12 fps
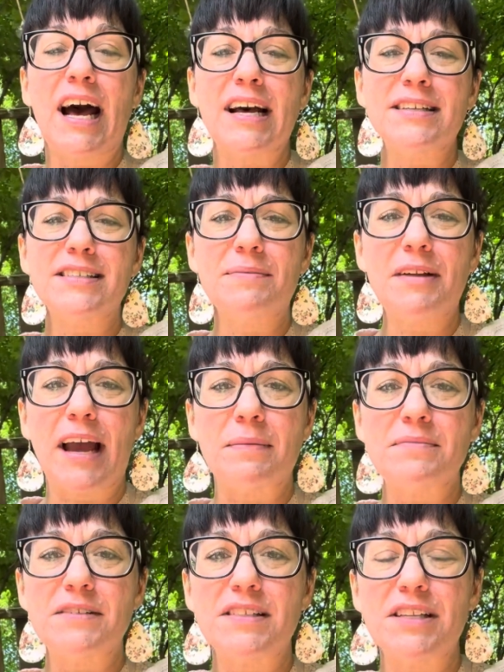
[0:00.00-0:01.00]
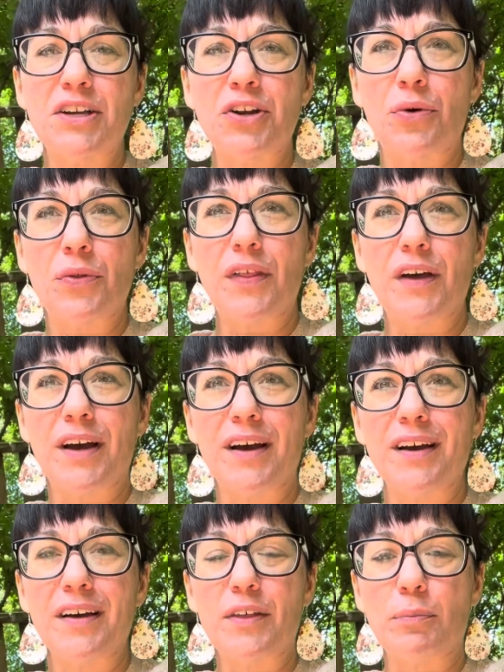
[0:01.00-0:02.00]
sometimes,
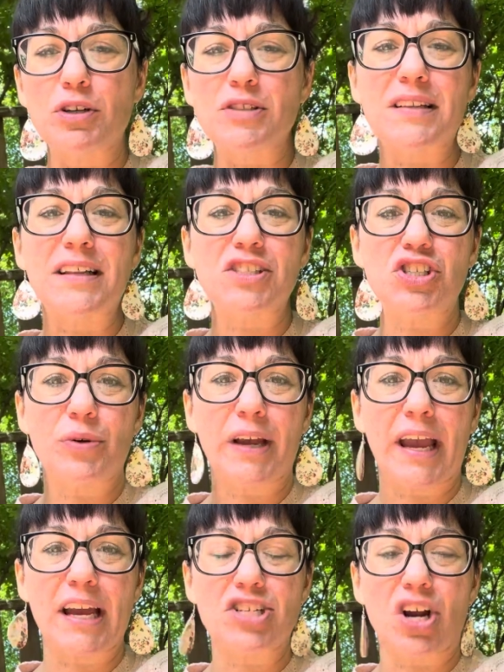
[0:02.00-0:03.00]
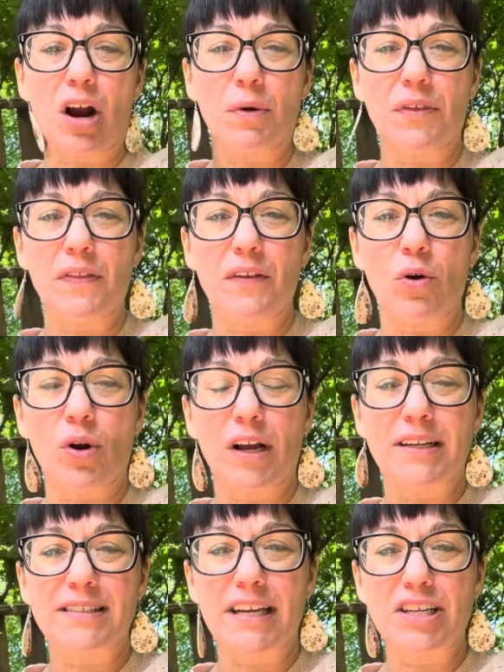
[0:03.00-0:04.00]
the person that's doing HR within the
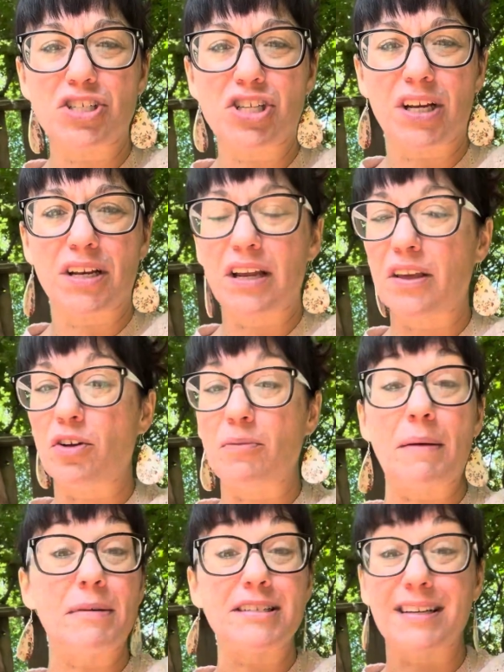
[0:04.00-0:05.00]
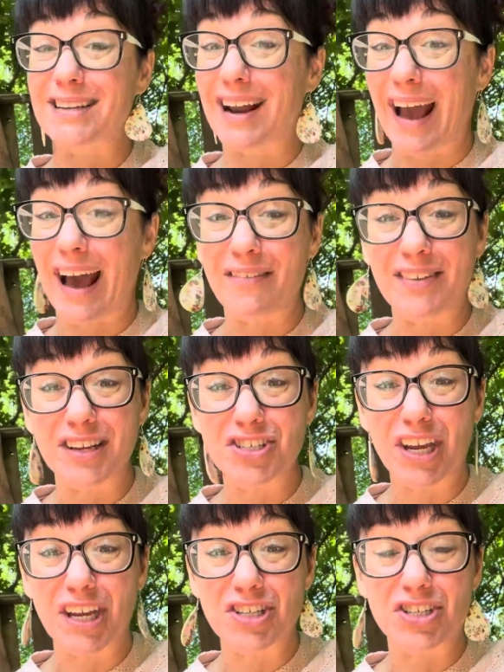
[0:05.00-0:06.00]
organization either maybe doesn't have the
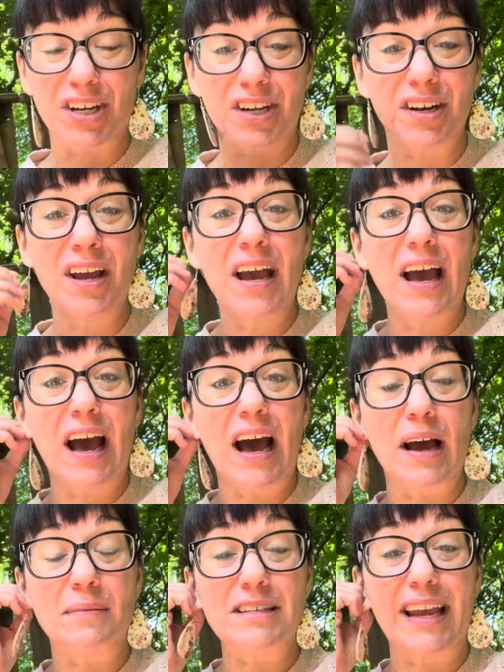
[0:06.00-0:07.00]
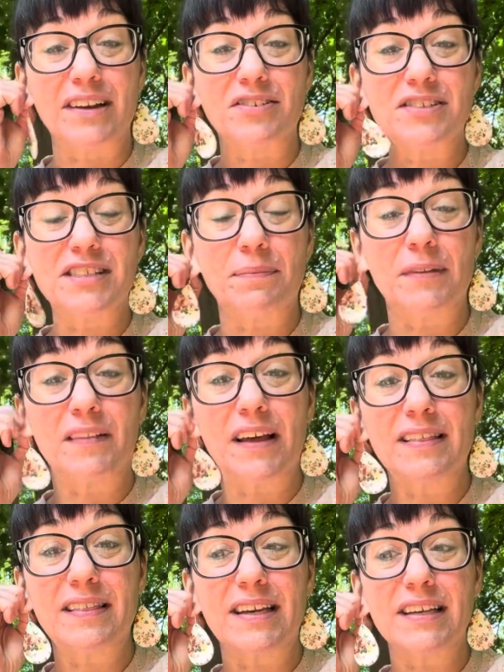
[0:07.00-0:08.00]
education to handle something
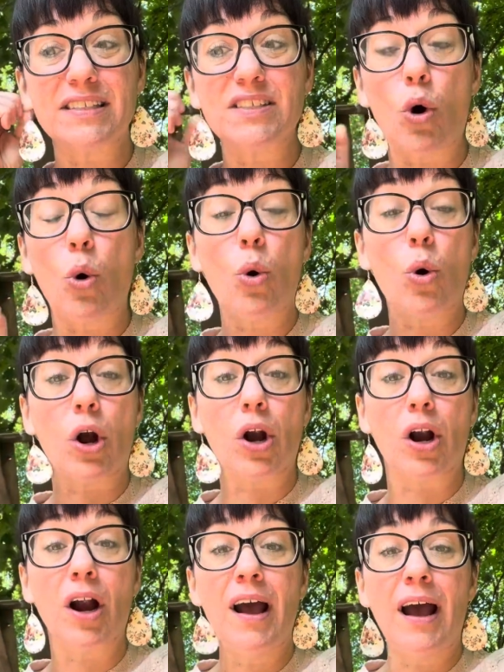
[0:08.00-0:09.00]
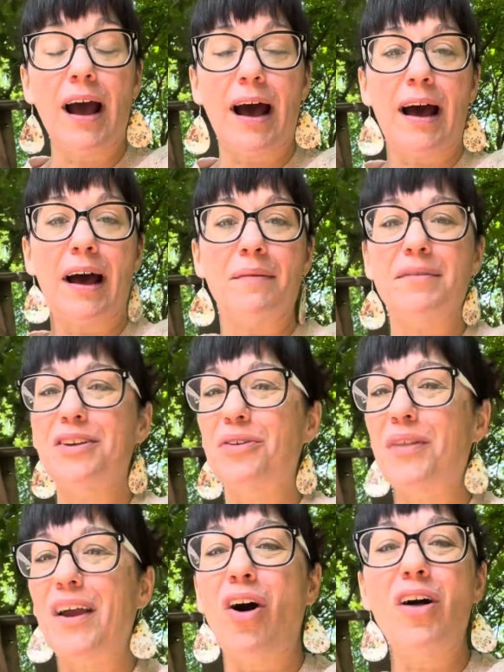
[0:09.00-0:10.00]
like this, or
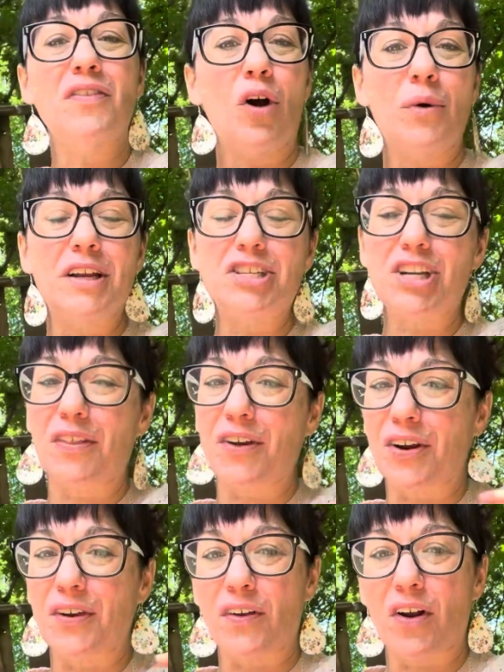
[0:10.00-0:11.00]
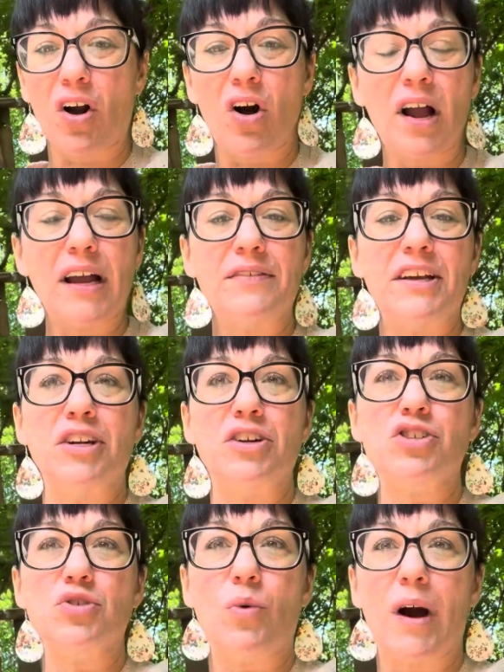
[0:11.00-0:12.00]
they all know each other and they're all kind of
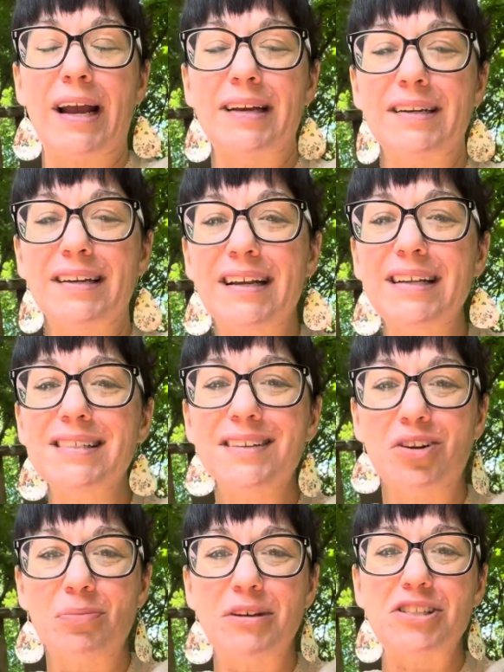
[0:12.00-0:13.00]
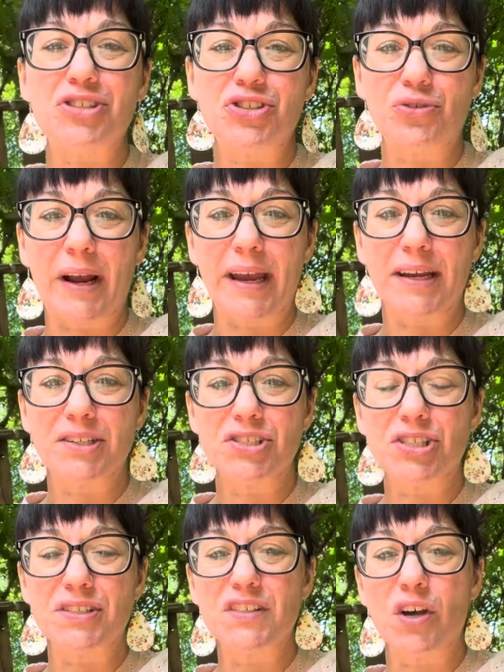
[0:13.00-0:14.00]
intertwined, and it gets a little bit
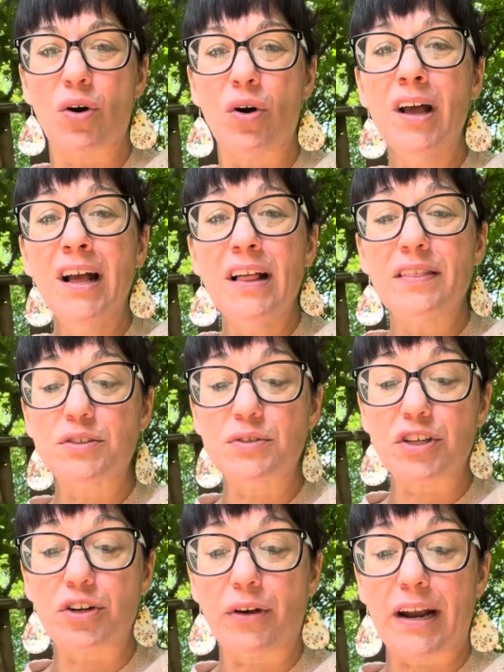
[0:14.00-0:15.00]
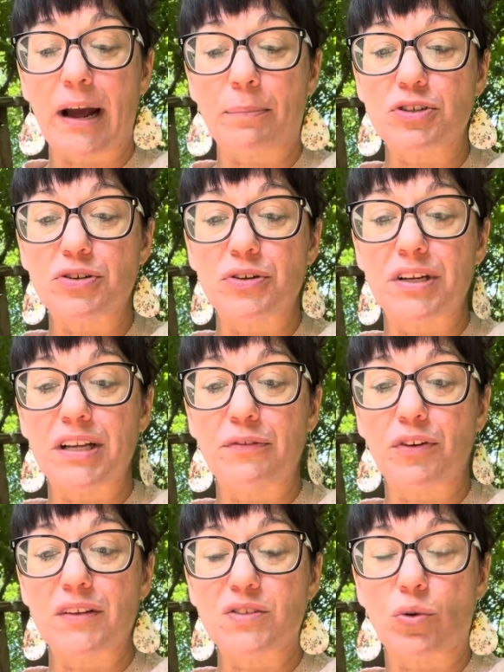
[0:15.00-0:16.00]
strange. And so this was a great opportunity
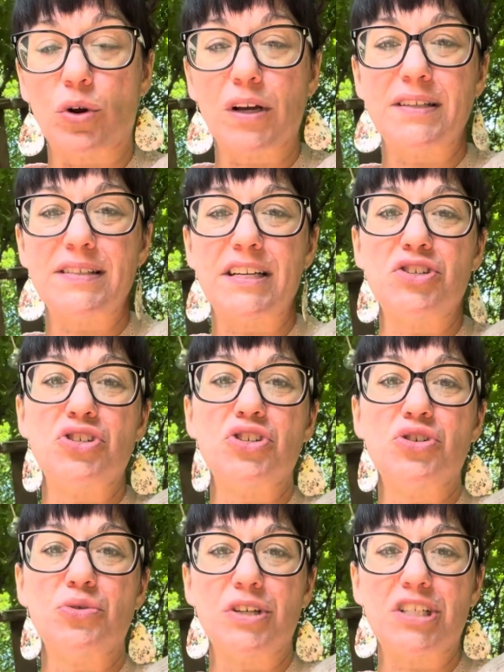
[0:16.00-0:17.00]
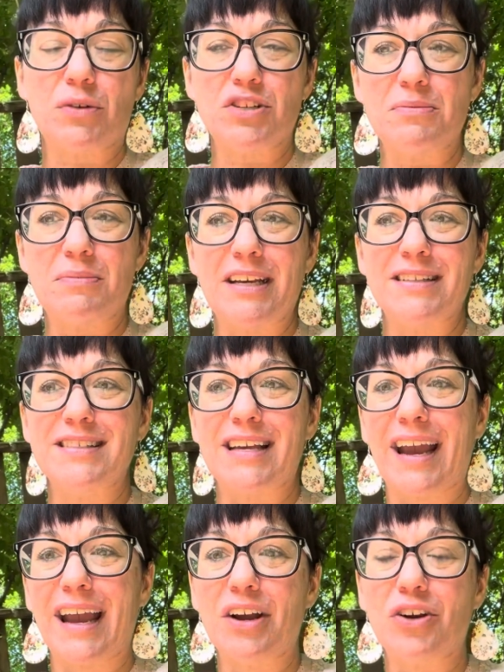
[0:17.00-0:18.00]
for this organization to reach out to me and
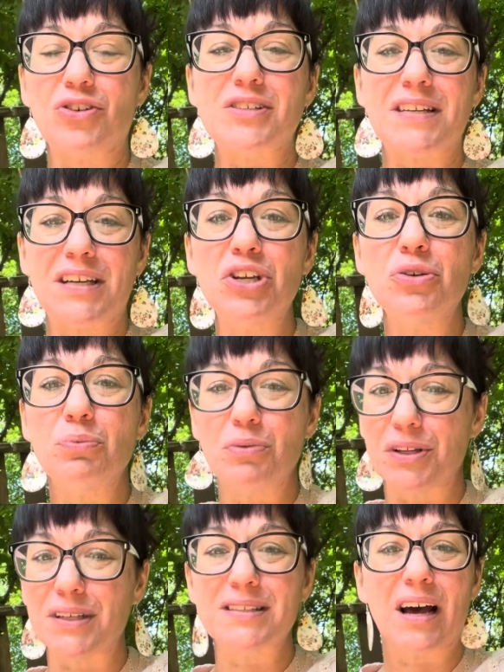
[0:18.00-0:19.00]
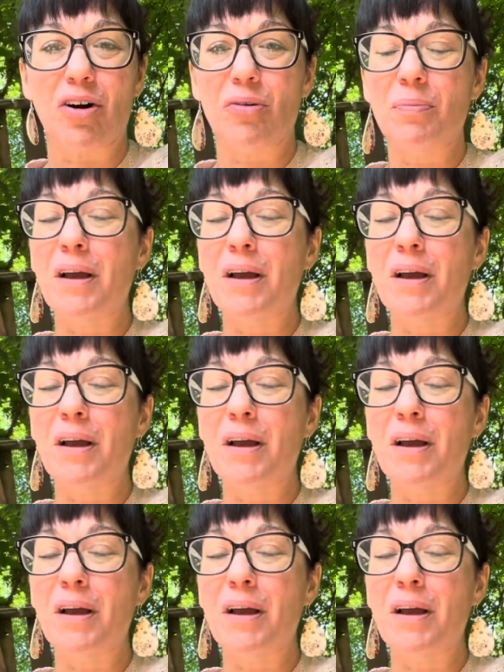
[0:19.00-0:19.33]
say, hey, Carissa, can you please help